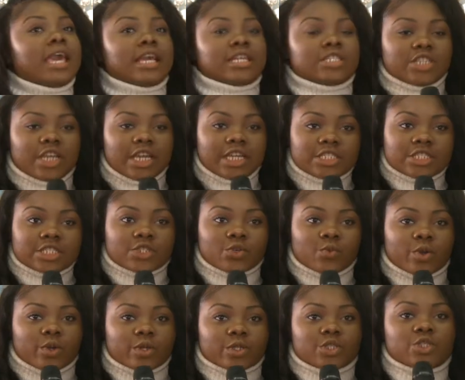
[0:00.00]
It changes
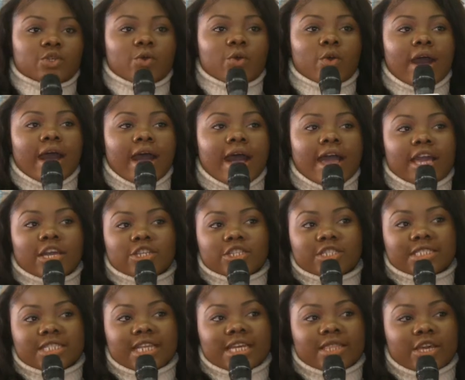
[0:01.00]
the world. So I
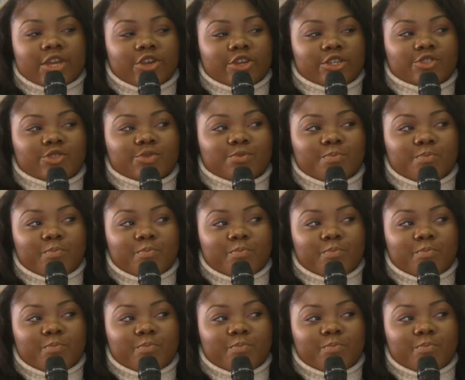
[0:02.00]
understand that you're